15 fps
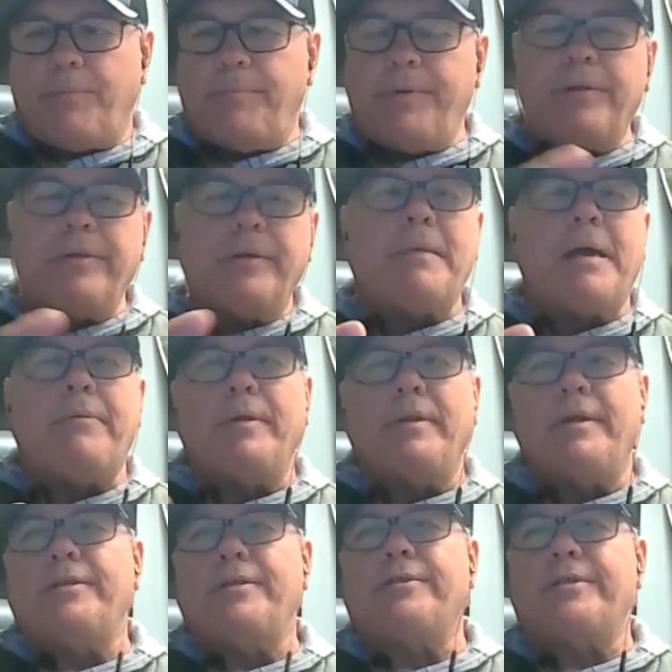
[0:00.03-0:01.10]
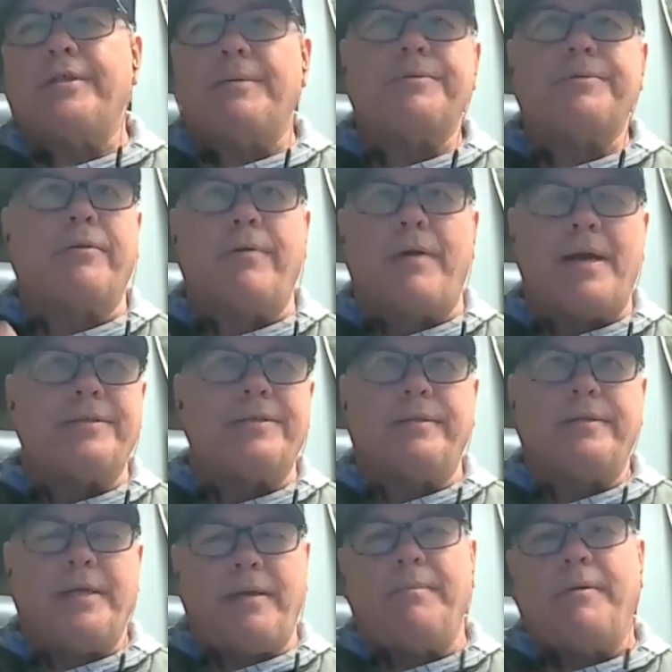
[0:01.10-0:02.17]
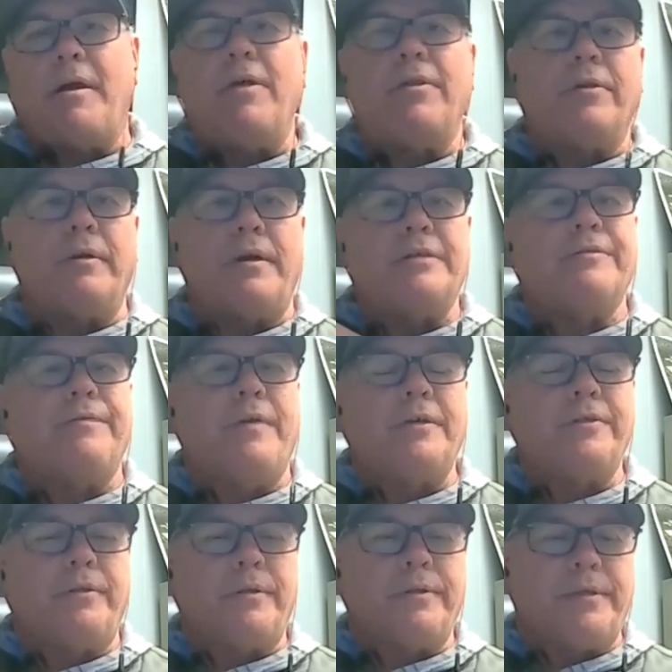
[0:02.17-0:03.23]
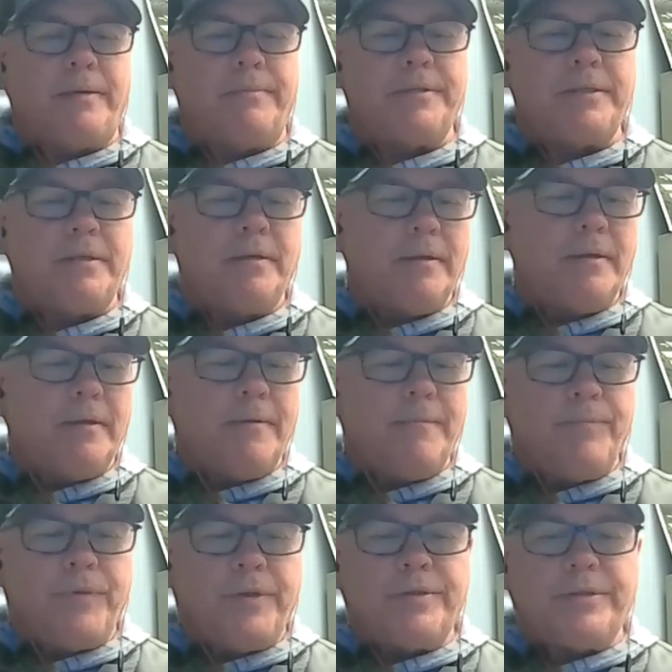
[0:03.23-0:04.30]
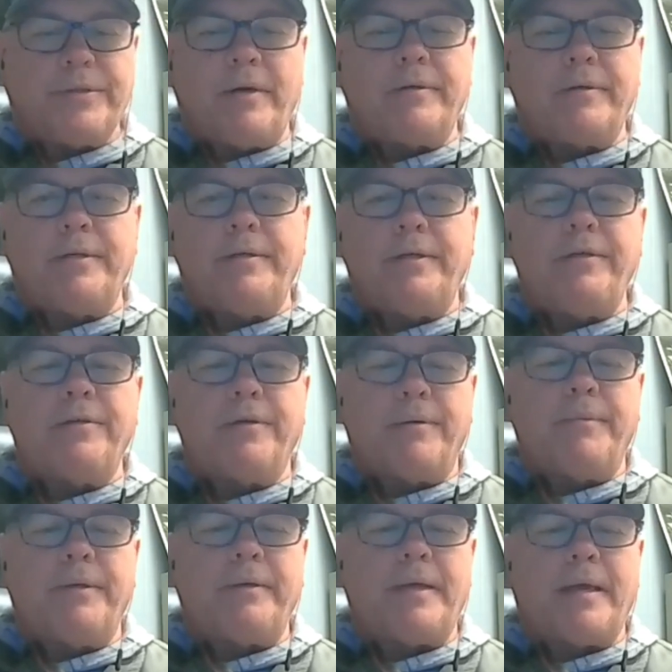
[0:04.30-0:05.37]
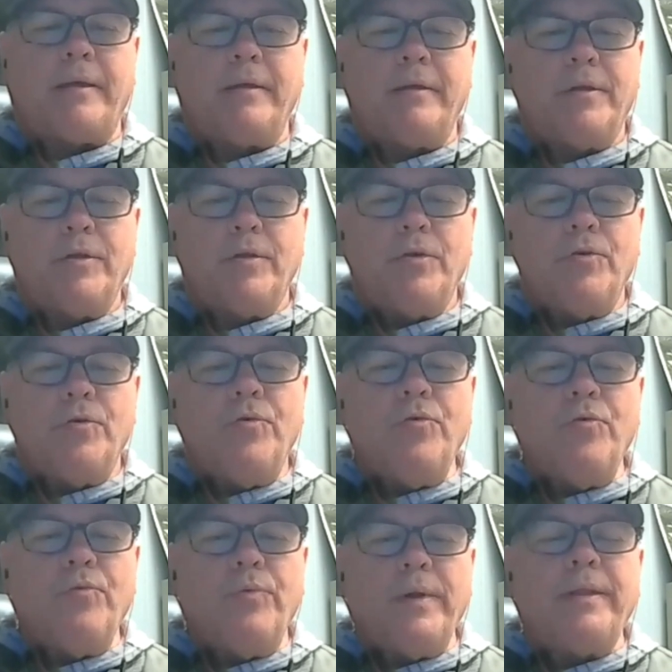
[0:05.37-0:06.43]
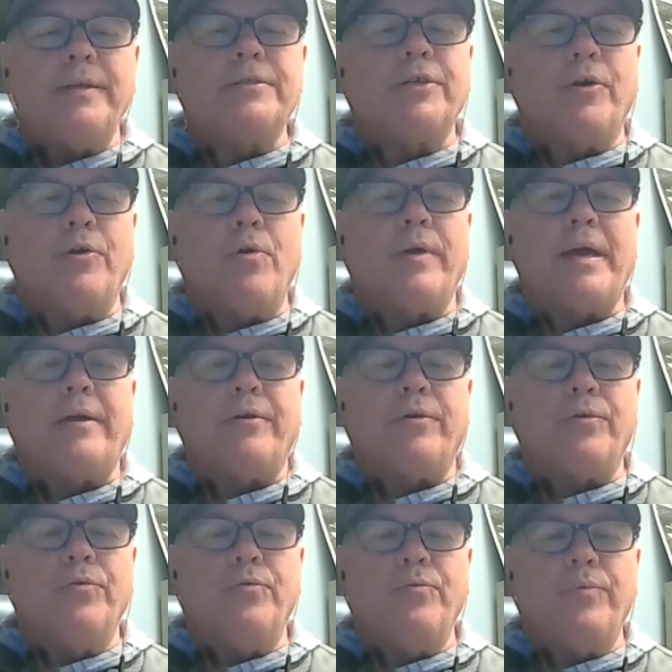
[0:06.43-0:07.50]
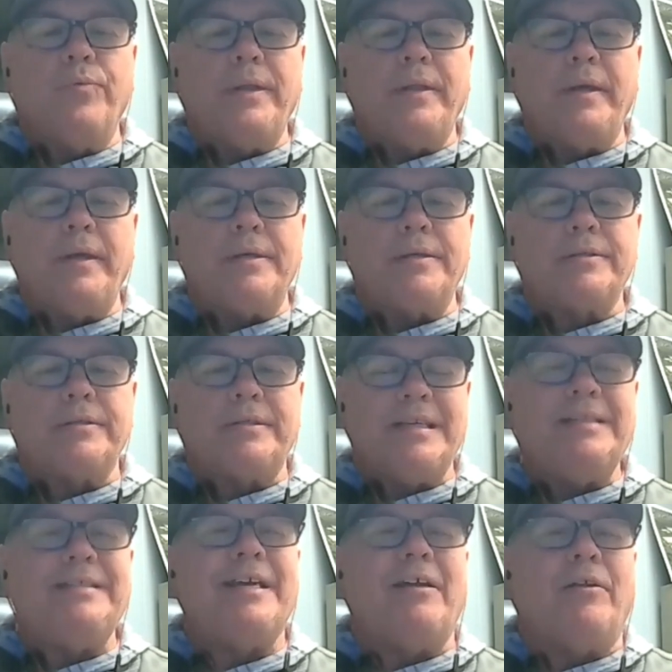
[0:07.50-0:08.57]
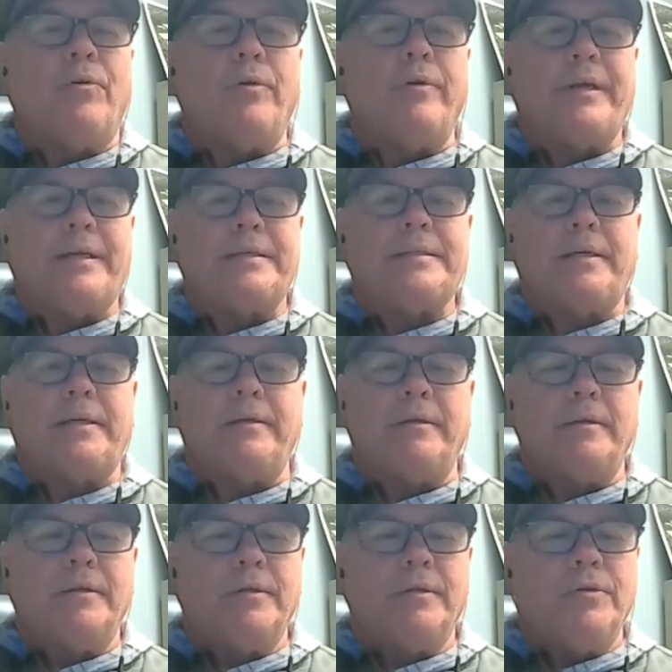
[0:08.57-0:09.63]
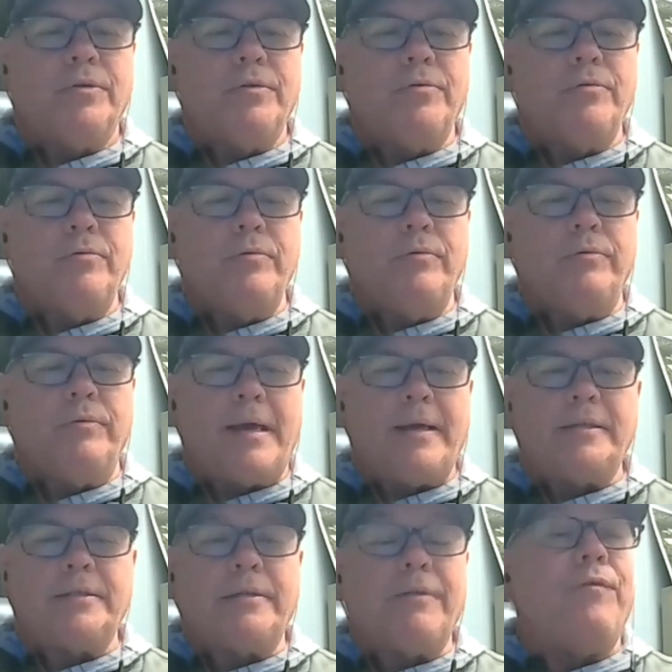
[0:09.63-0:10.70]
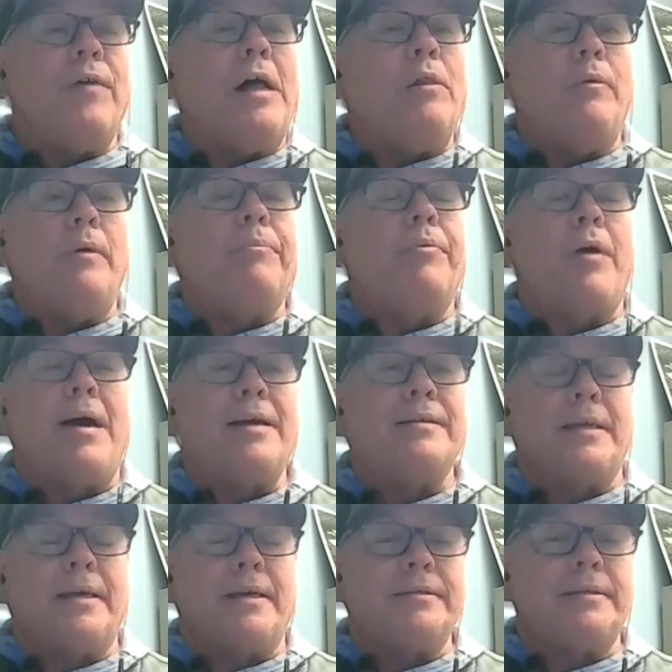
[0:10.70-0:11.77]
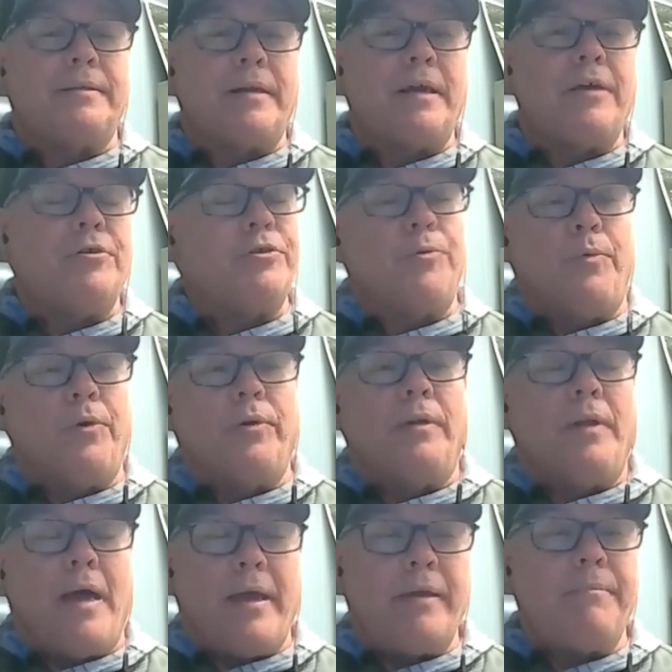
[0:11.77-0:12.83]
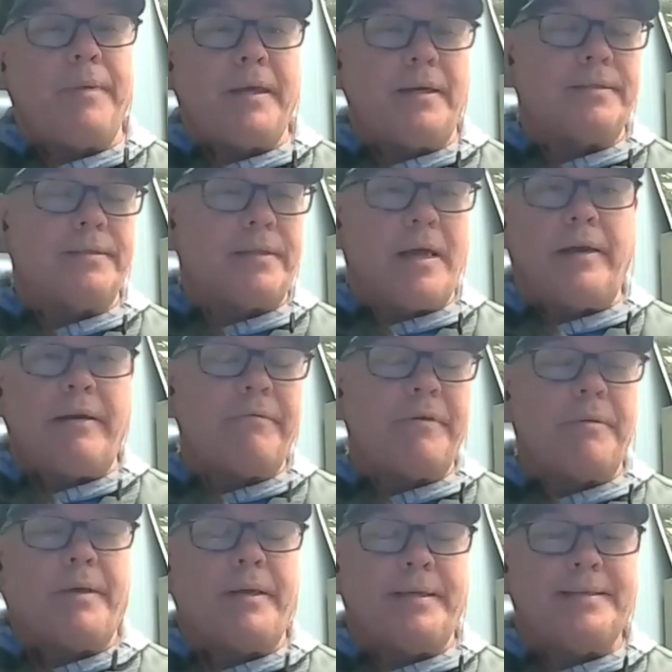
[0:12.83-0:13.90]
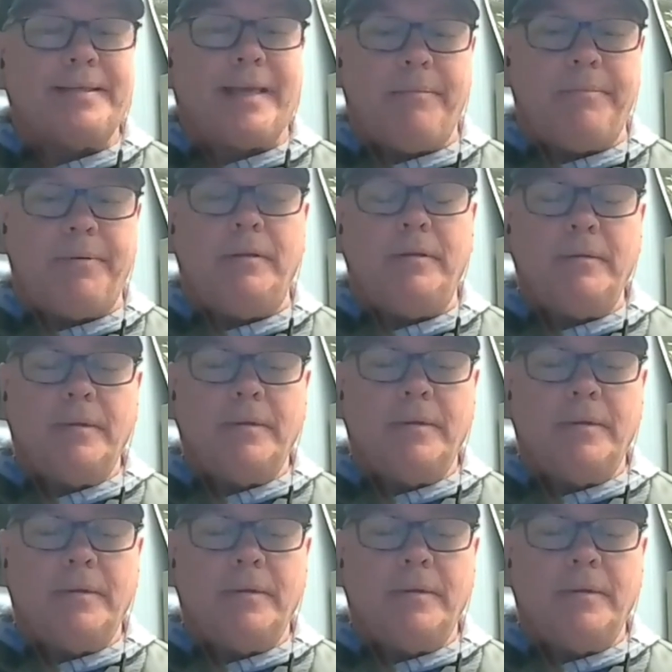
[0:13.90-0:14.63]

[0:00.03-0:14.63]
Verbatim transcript: building my relationships across the team and all the cross-functional teams, you start to determine like who really is a go-getter, who really is detail-oriented, who likes to follow a process. And I use the word like because not everybody's able.